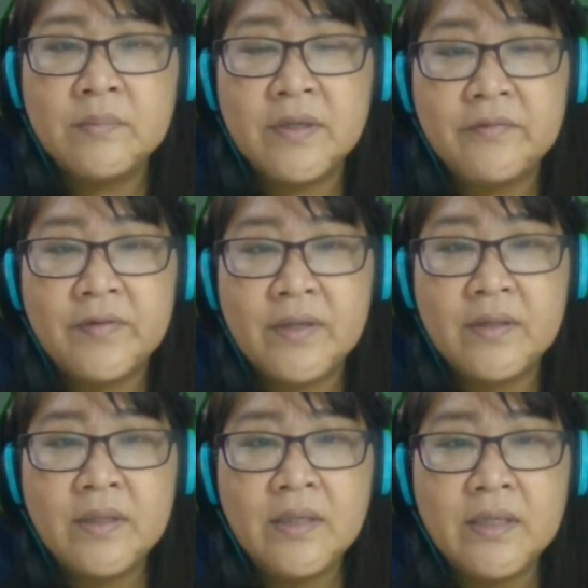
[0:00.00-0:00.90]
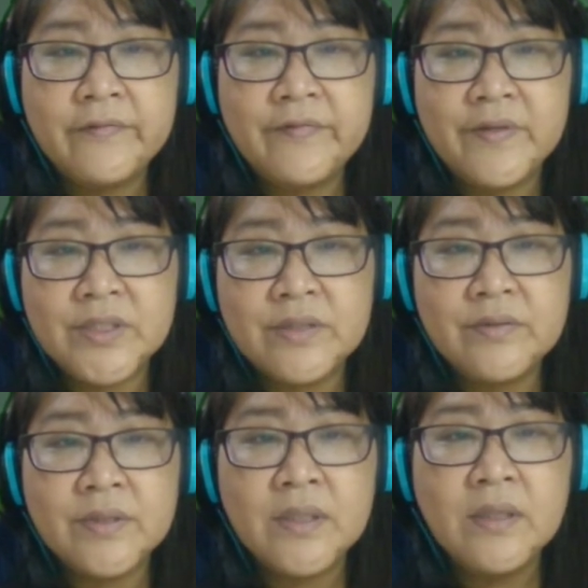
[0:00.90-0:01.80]
my father loved his
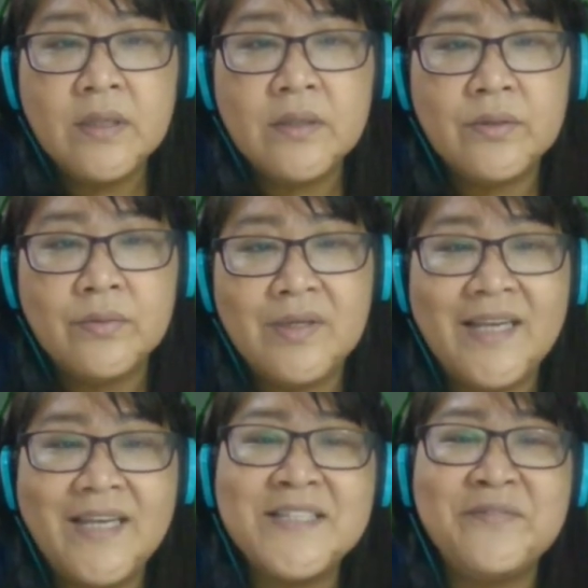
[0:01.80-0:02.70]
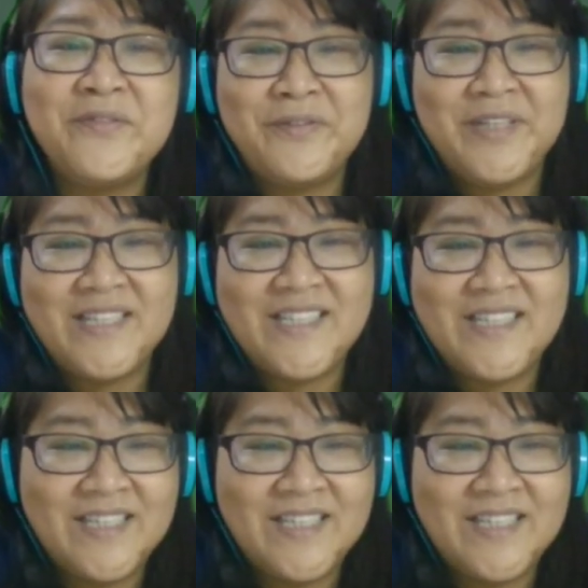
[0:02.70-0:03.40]
children no less for it.